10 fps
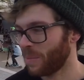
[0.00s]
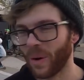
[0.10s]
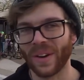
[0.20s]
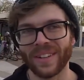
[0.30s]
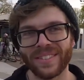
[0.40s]

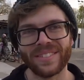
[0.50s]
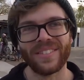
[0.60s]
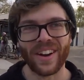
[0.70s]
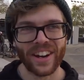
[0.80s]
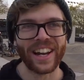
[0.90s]
point.
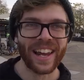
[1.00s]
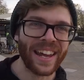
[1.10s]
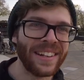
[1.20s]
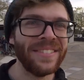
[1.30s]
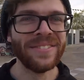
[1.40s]
Very
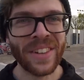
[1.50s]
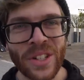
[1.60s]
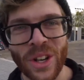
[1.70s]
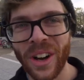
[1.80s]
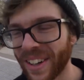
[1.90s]
clean, yeah. Very
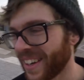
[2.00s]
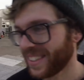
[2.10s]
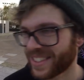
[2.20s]
tidy.